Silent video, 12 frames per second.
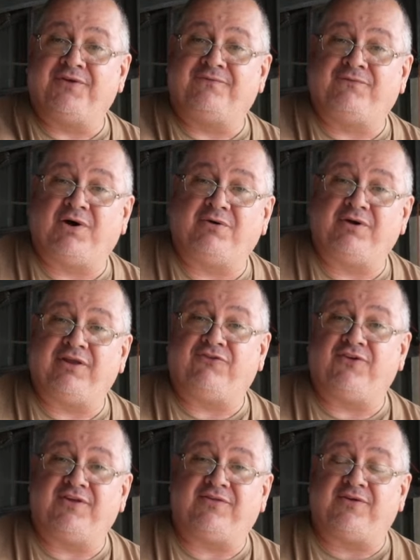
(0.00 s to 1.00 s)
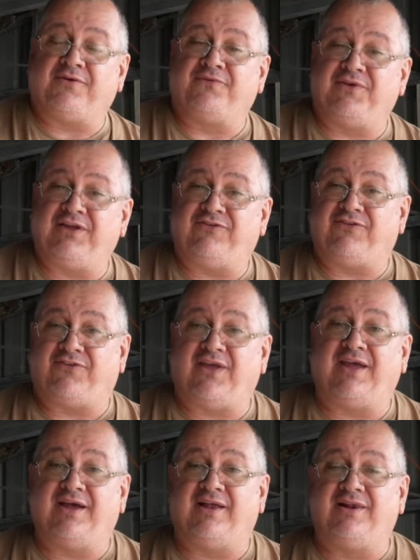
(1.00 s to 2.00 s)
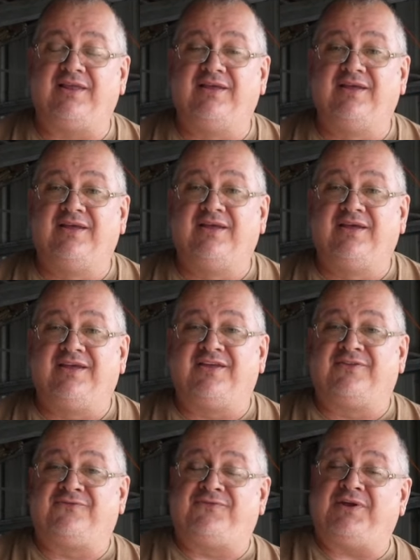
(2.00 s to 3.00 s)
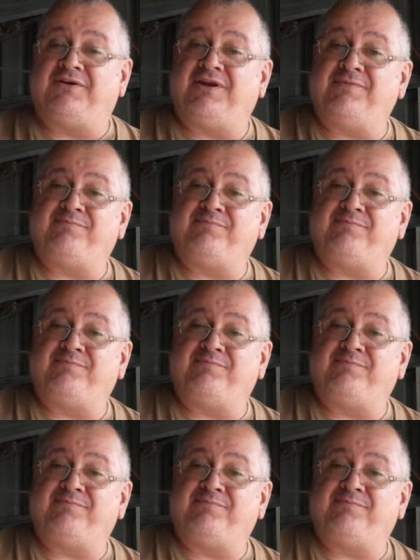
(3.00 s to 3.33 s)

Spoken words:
the voltage is of each cell is very